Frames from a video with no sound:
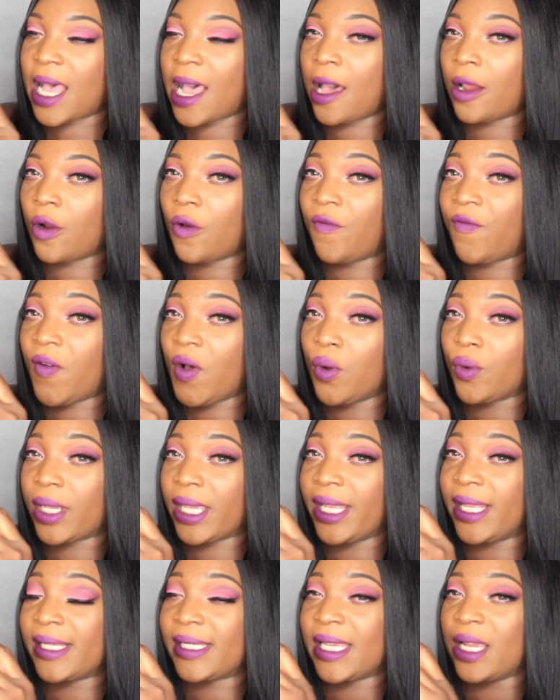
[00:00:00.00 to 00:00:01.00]

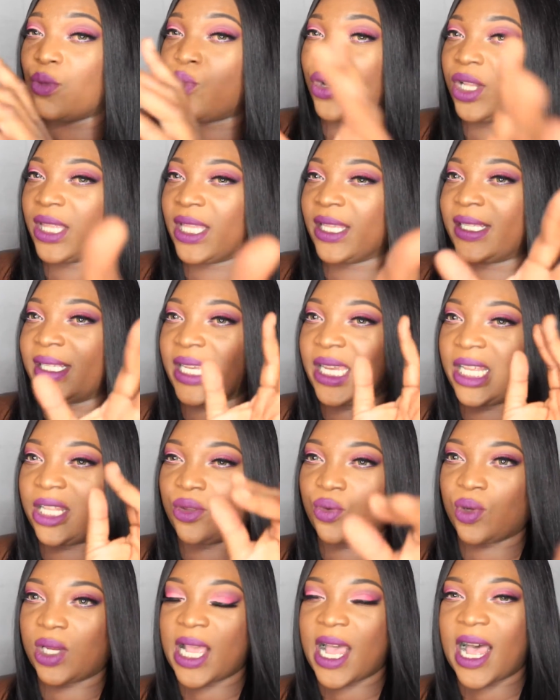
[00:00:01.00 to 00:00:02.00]
autofocus, and with the
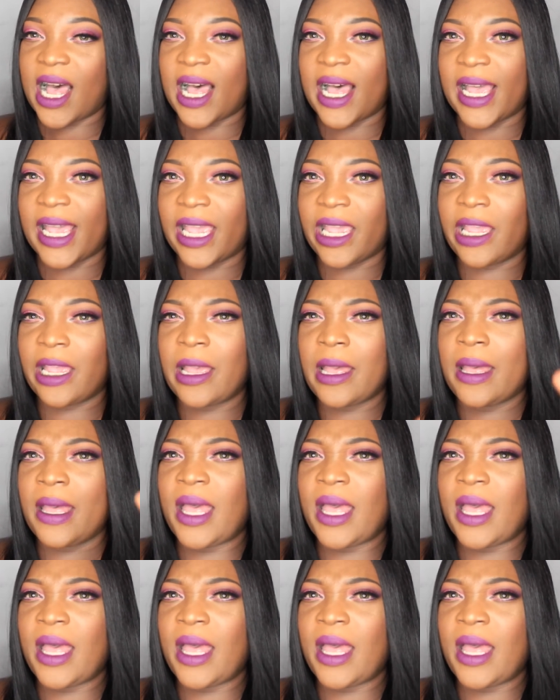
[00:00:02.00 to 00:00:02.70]
T3i,